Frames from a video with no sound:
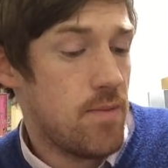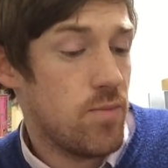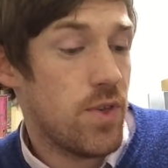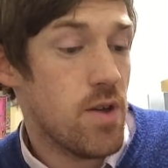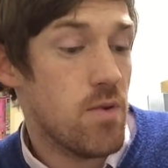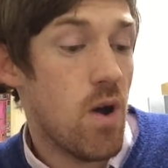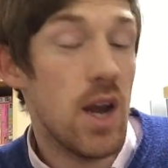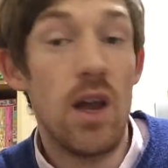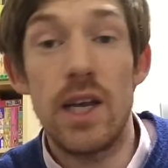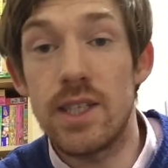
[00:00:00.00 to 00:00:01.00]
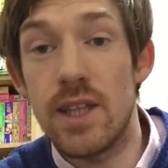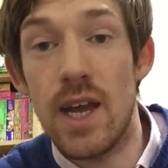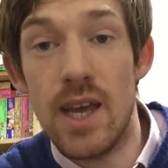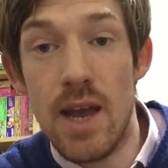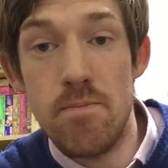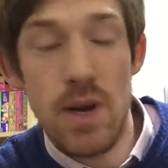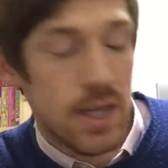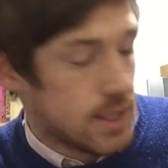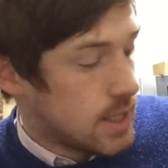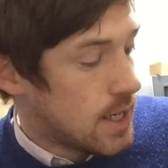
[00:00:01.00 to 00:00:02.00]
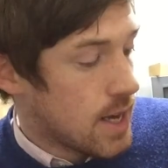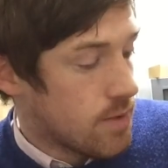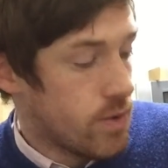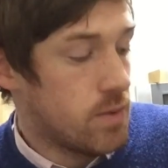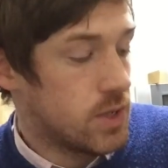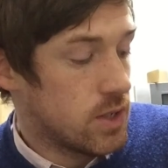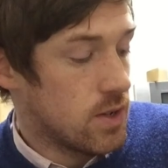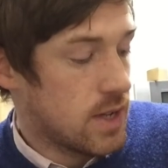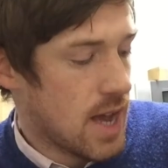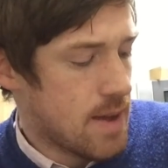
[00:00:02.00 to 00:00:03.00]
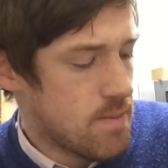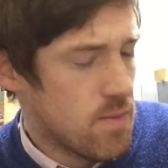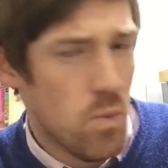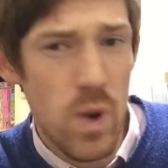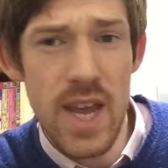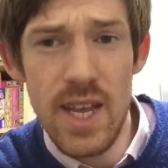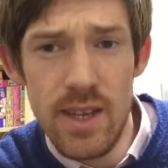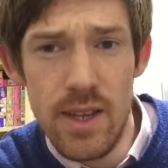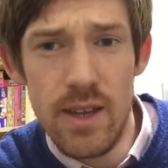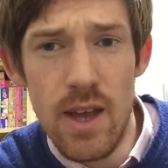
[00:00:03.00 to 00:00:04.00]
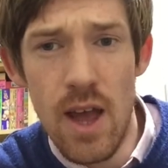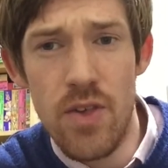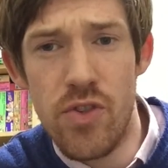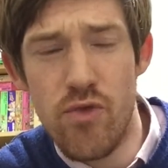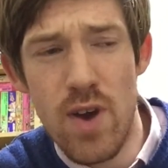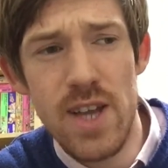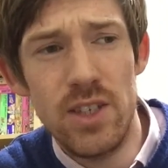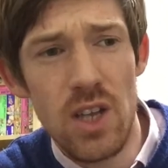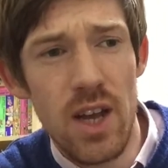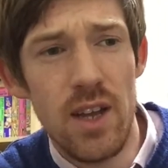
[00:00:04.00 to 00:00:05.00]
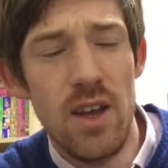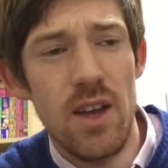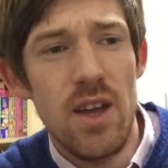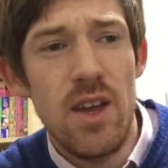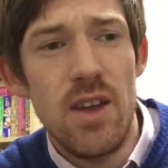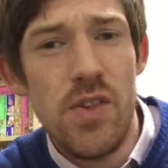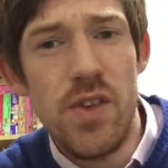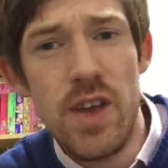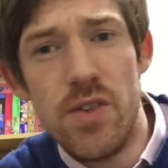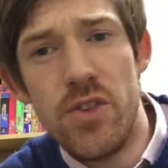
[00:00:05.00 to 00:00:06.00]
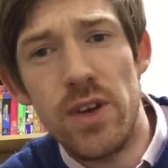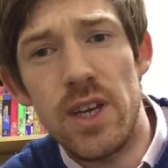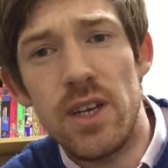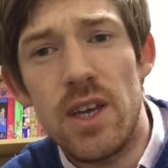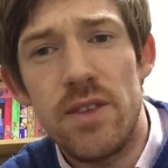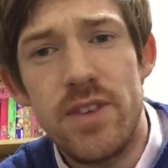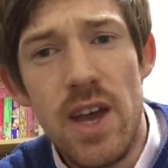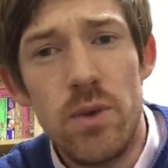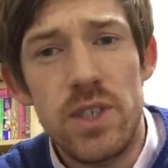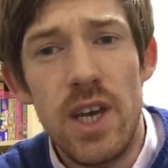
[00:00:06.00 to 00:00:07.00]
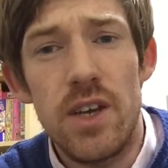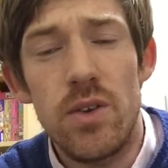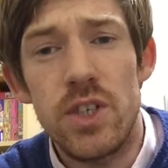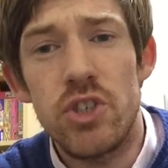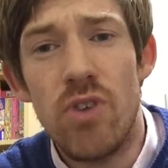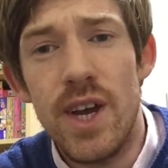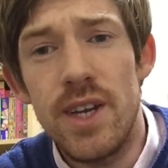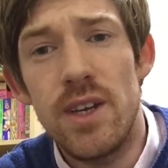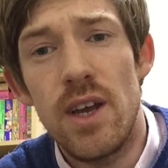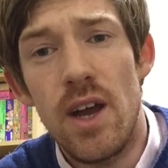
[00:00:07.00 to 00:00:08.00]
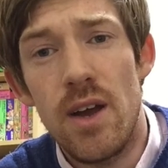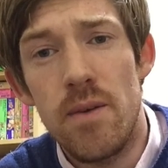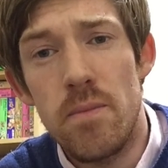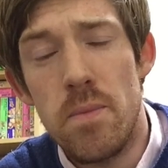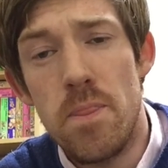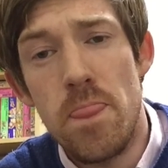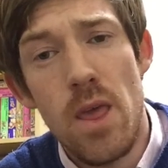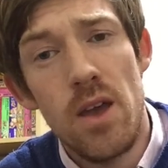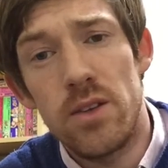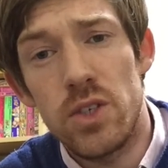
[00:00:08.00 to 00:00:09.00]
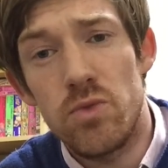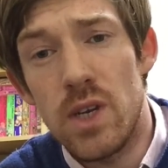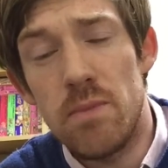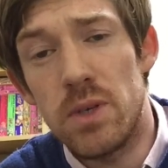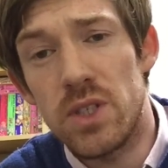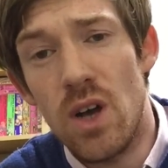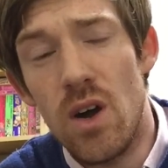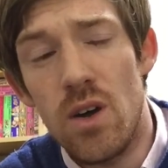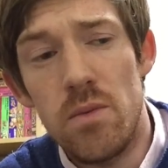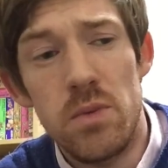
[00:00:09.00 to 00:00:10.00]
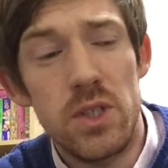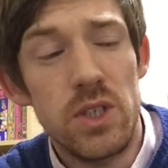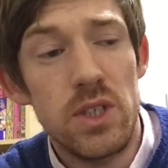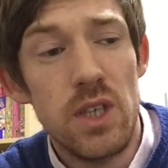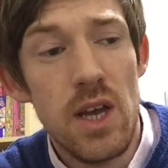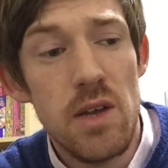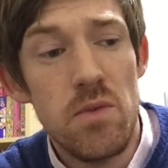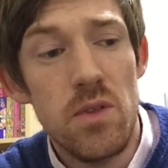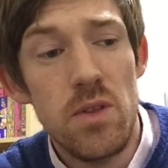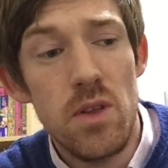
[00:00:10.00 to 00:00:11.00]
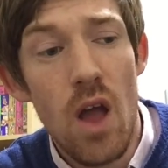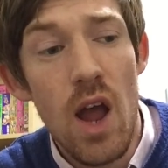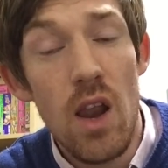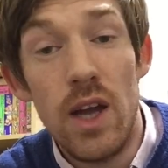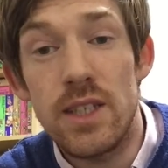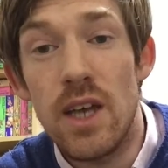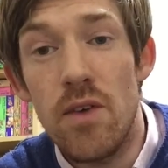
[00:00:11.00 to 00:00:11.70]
So I liked that game personally. I thought it was a good game. Weird, strange, like seeing Sonic and Tails getting on a train. Just really bizarre, but just I liked it.